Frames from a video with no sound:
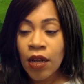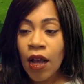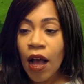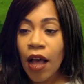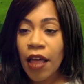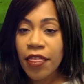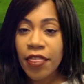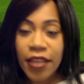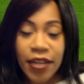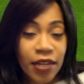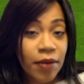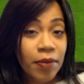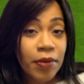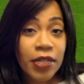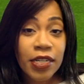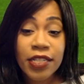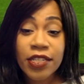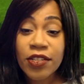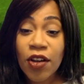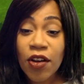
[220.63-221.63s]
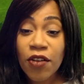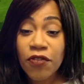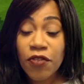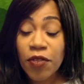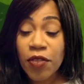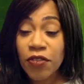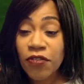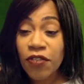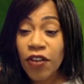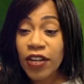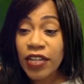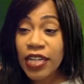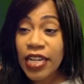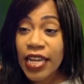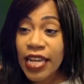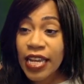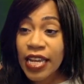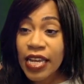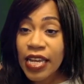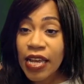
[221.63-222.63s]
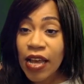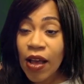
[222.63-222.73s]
I think I'm going to start from the front here.